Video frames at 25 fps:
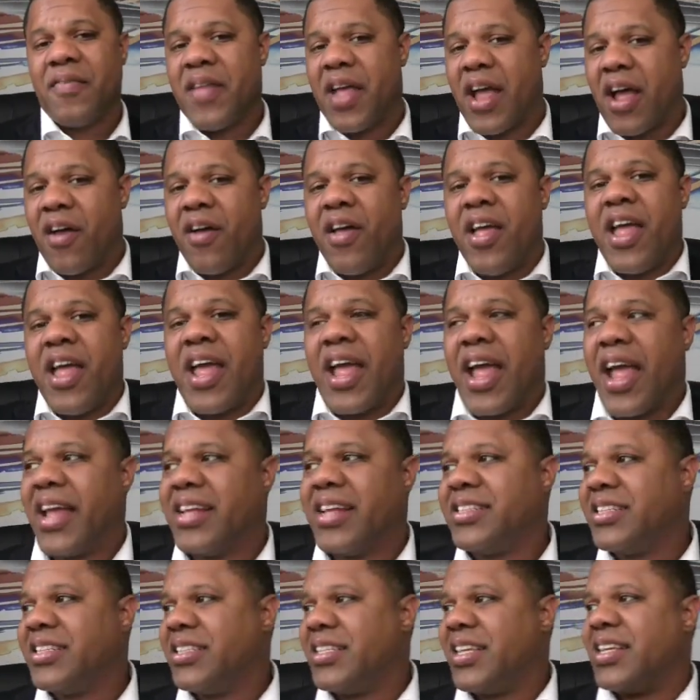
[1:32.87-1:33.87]
Now,
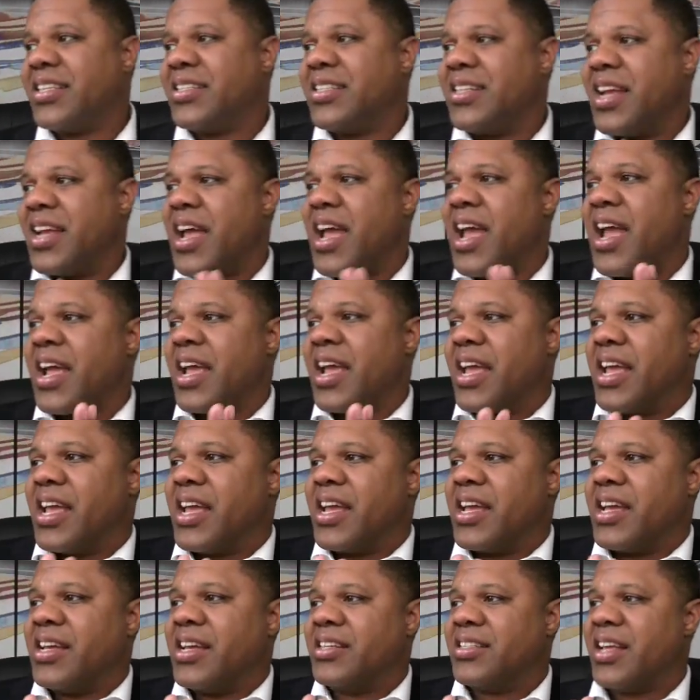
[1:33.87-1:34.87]
Aynsley Szczesniak
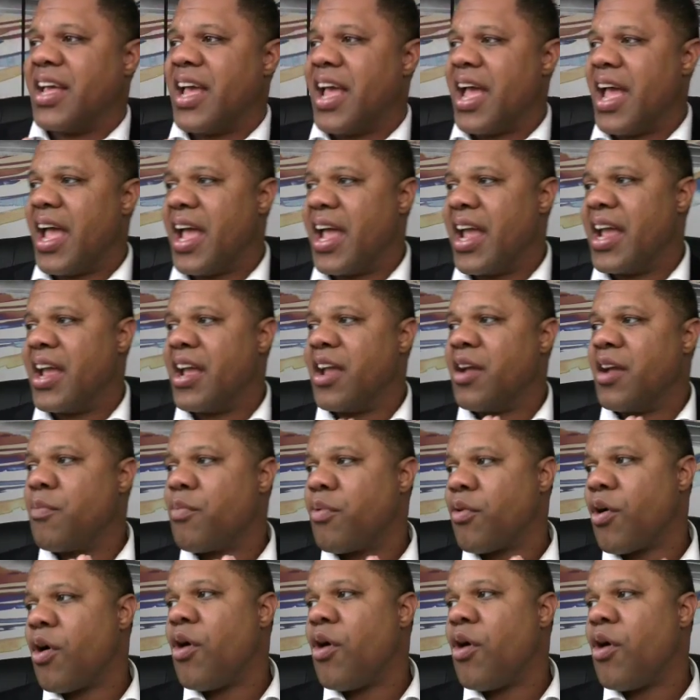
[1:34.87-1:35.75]
is a